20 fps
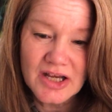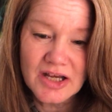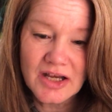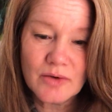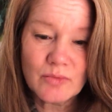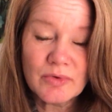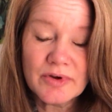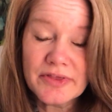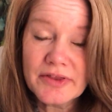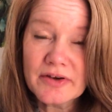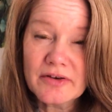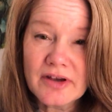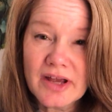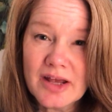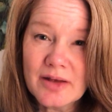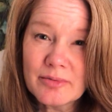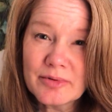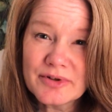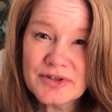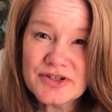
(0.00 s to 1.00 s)
and what they're
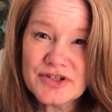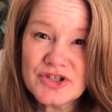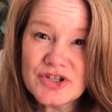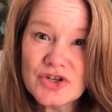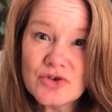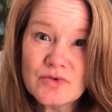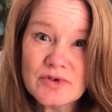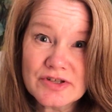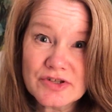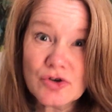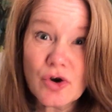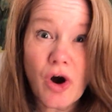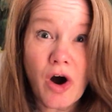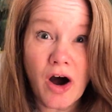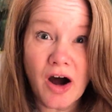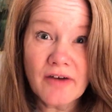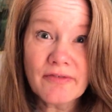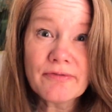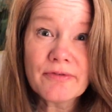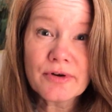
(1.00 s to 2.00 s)
able to do is
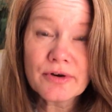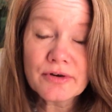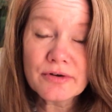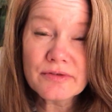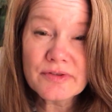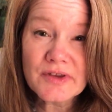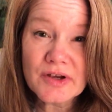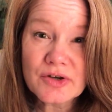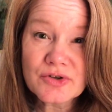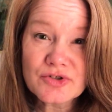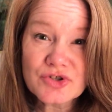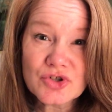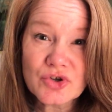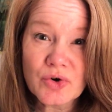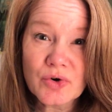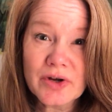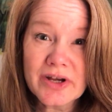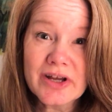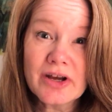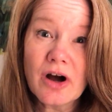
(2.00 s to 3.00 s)
offer their
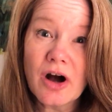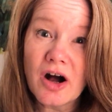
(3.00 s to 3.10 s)
story,